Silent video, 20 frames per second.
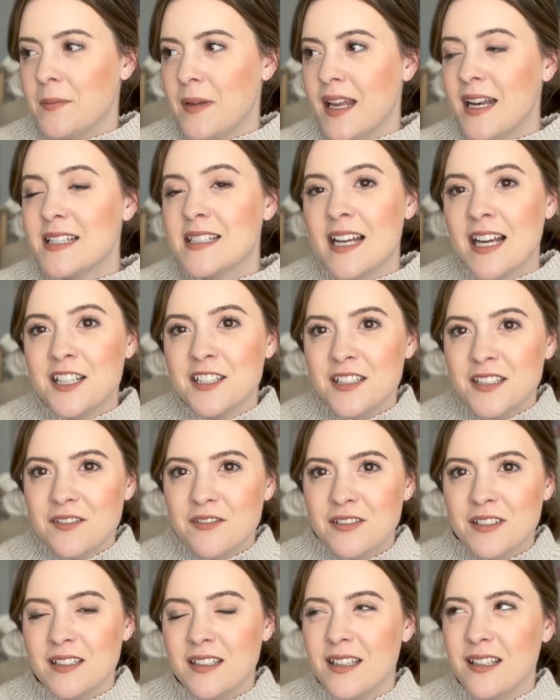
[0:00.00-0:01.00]
And this is actually
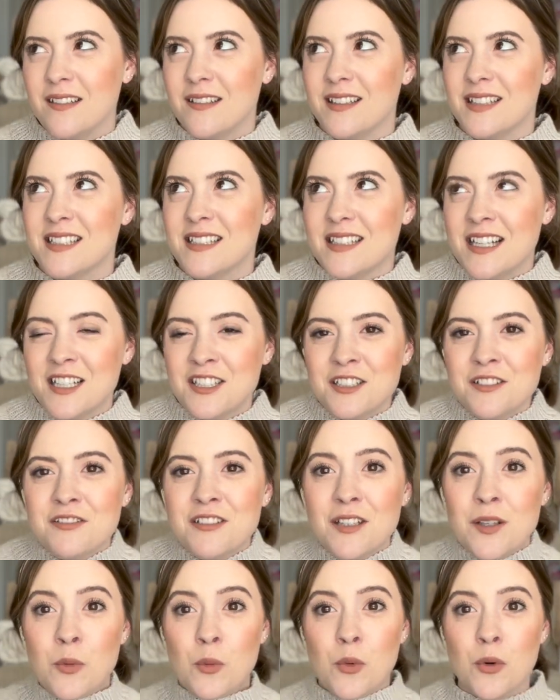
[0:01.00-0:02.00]

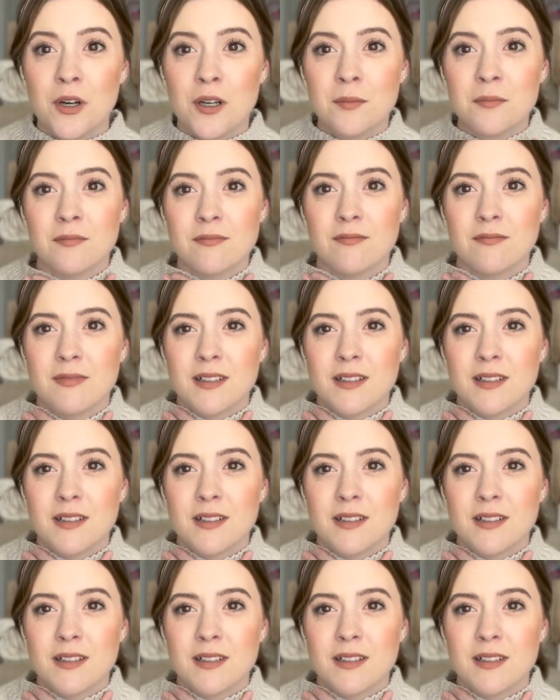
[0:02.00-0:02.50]
really warm.